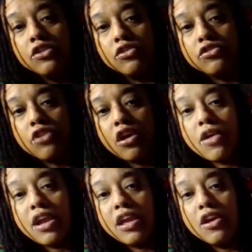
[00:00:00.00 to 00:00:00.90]
your dark
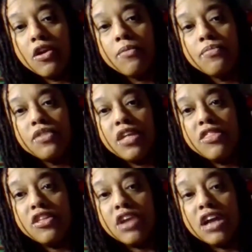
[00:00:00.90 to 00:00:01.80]
gray here,
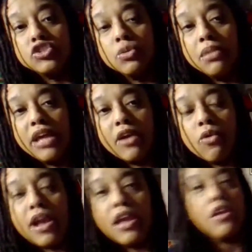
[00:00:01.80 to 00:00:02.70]
and then you got your black right here.